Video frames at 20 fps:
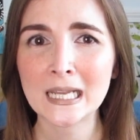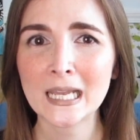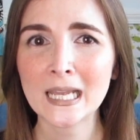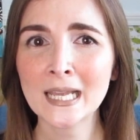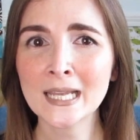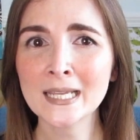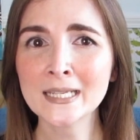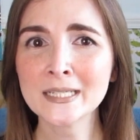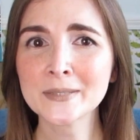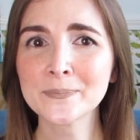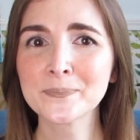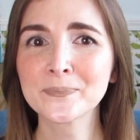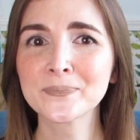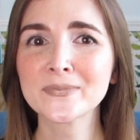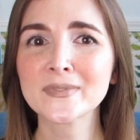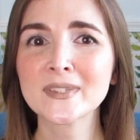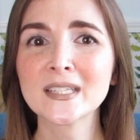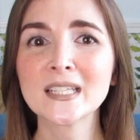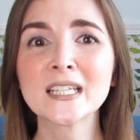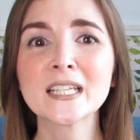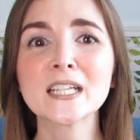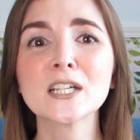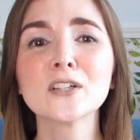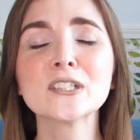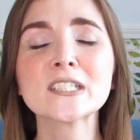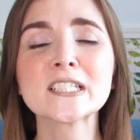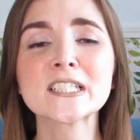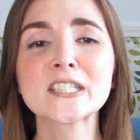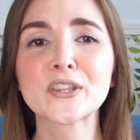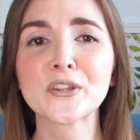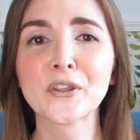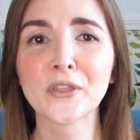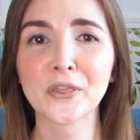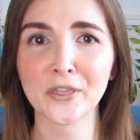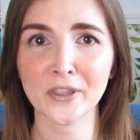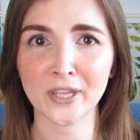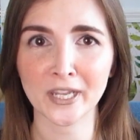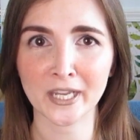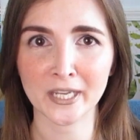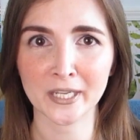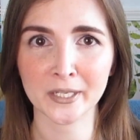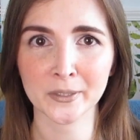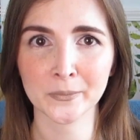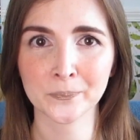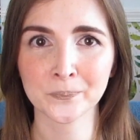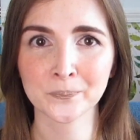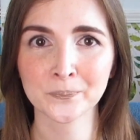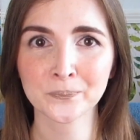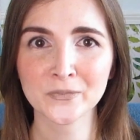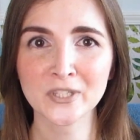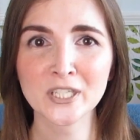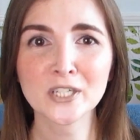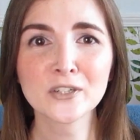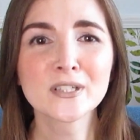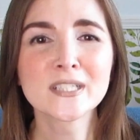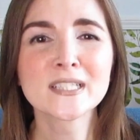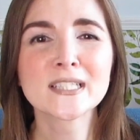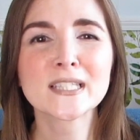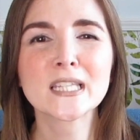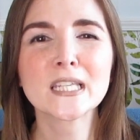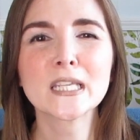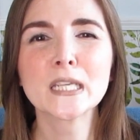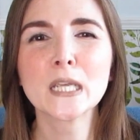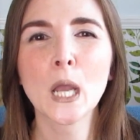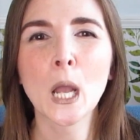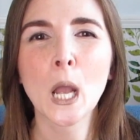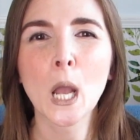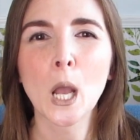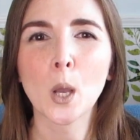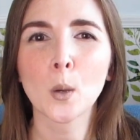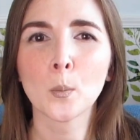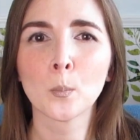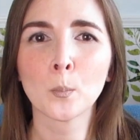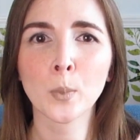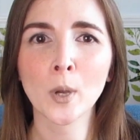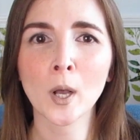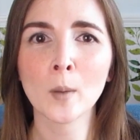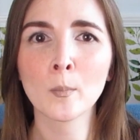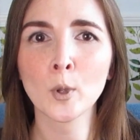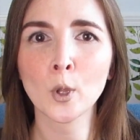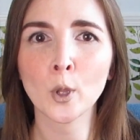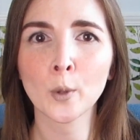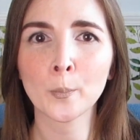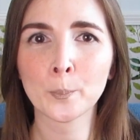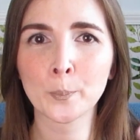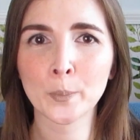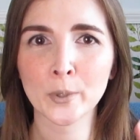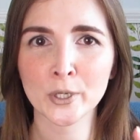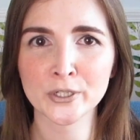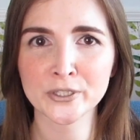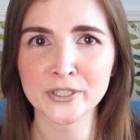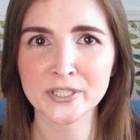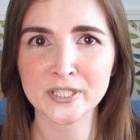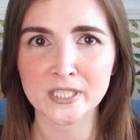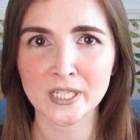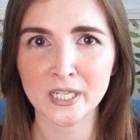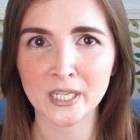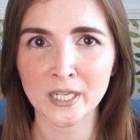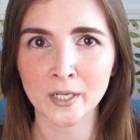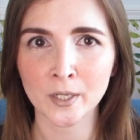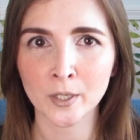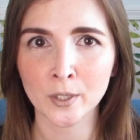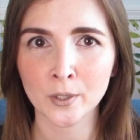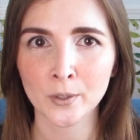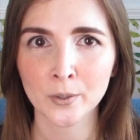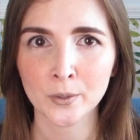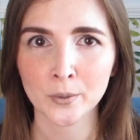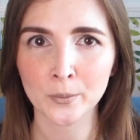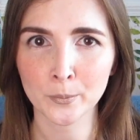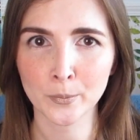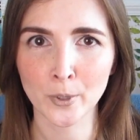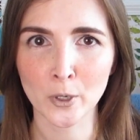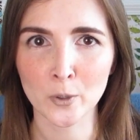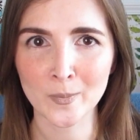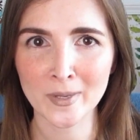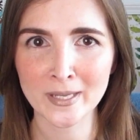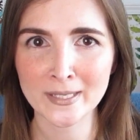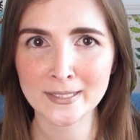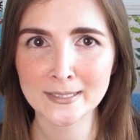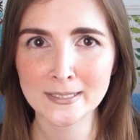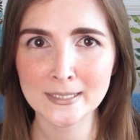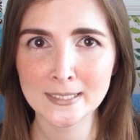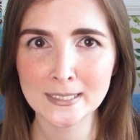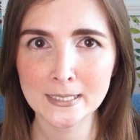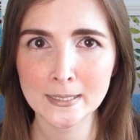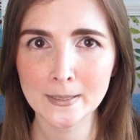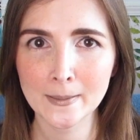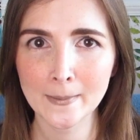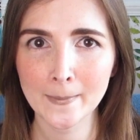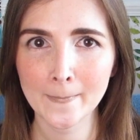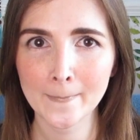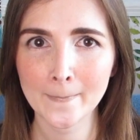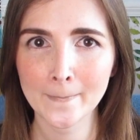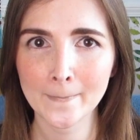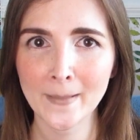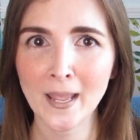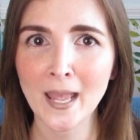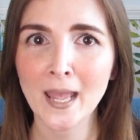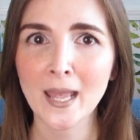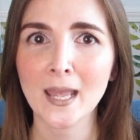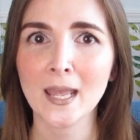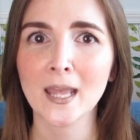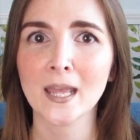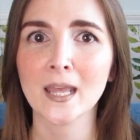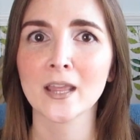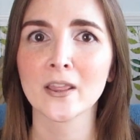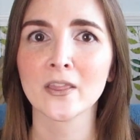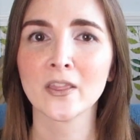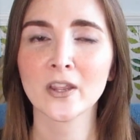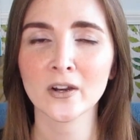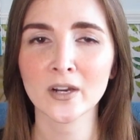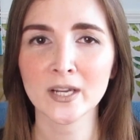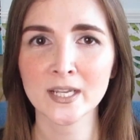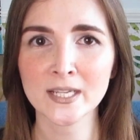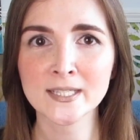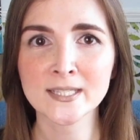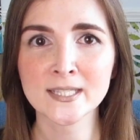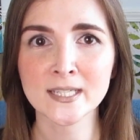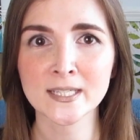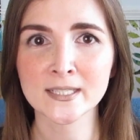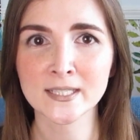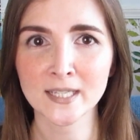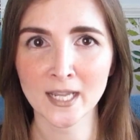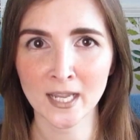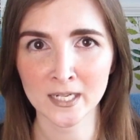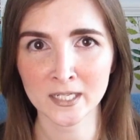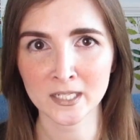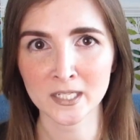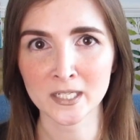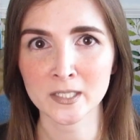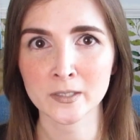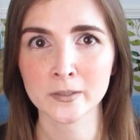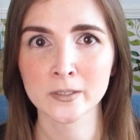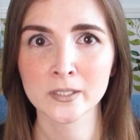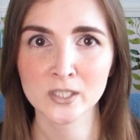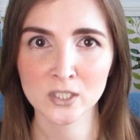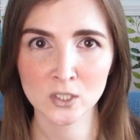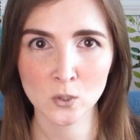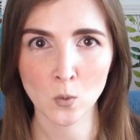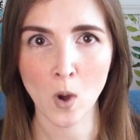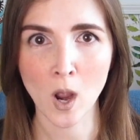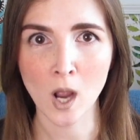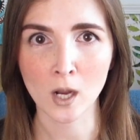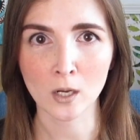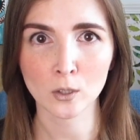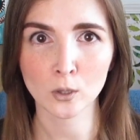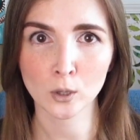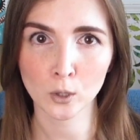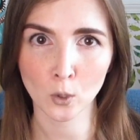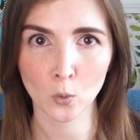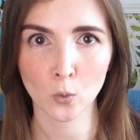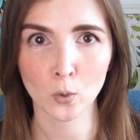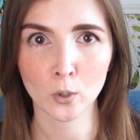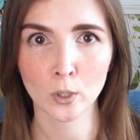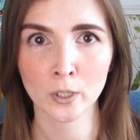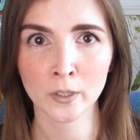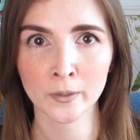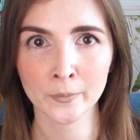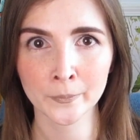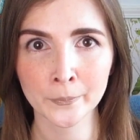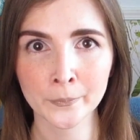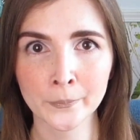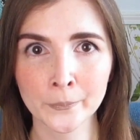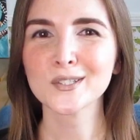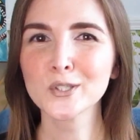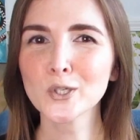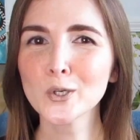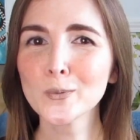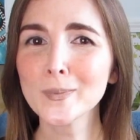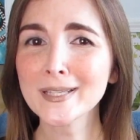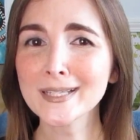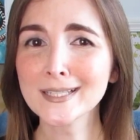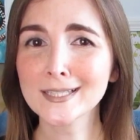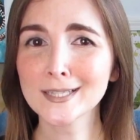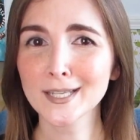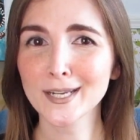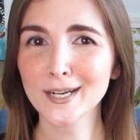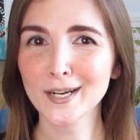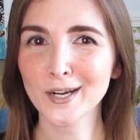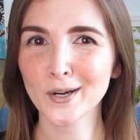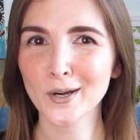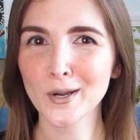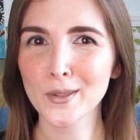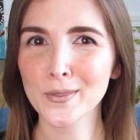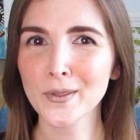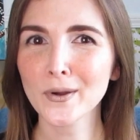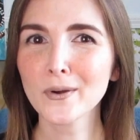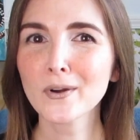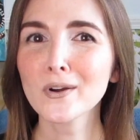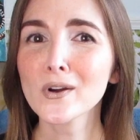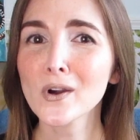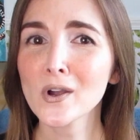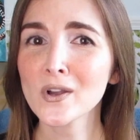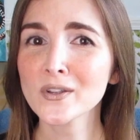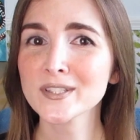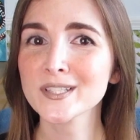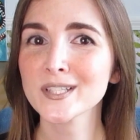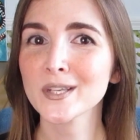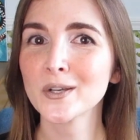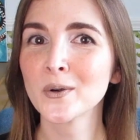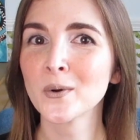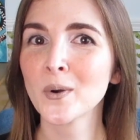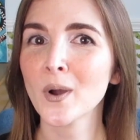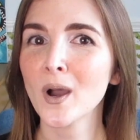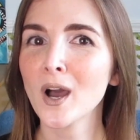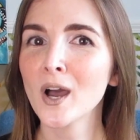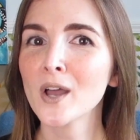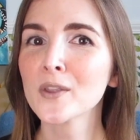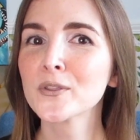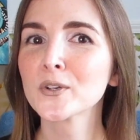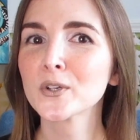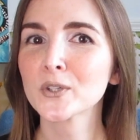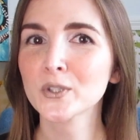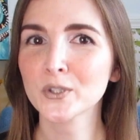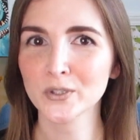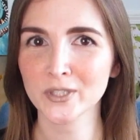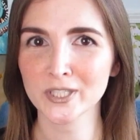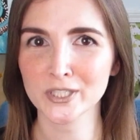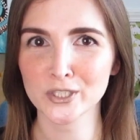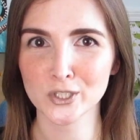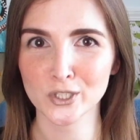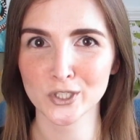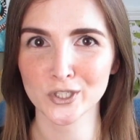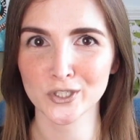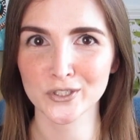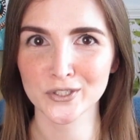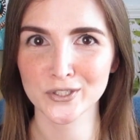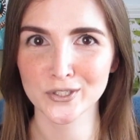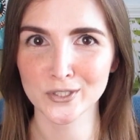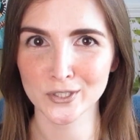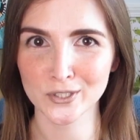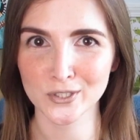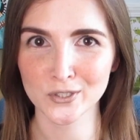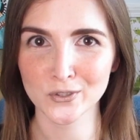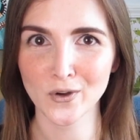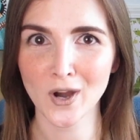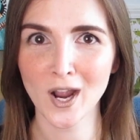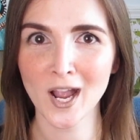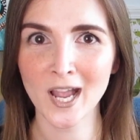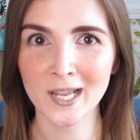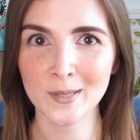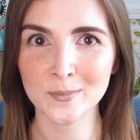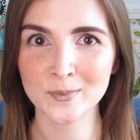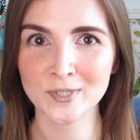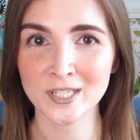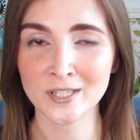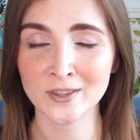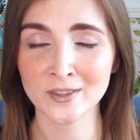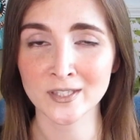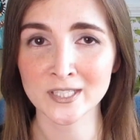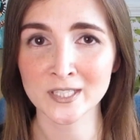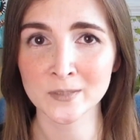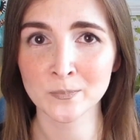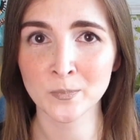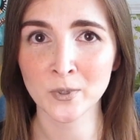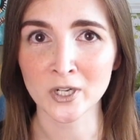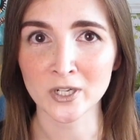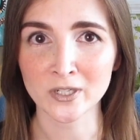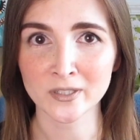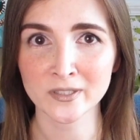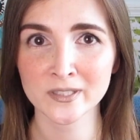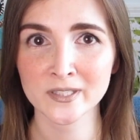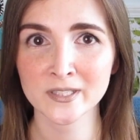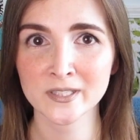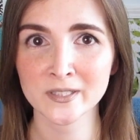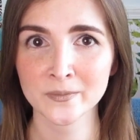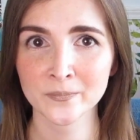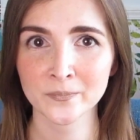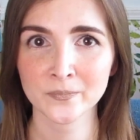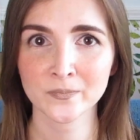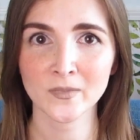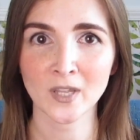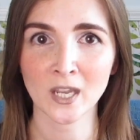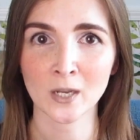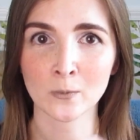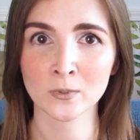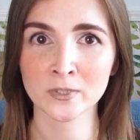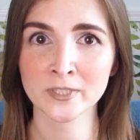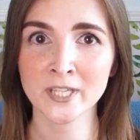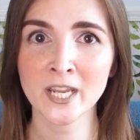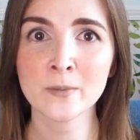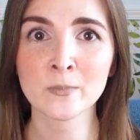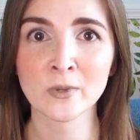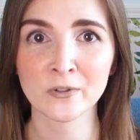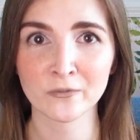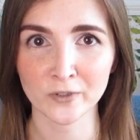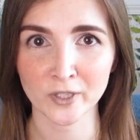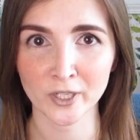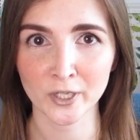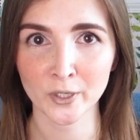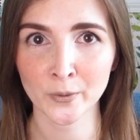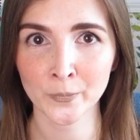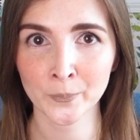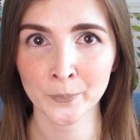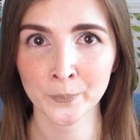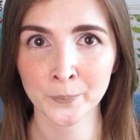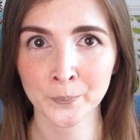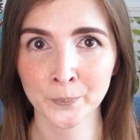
And here is the thing. Here is the bubble-bursting moment. There isn't any squonk lore. To be clear, there are also other creatures described in these books. I will name a few.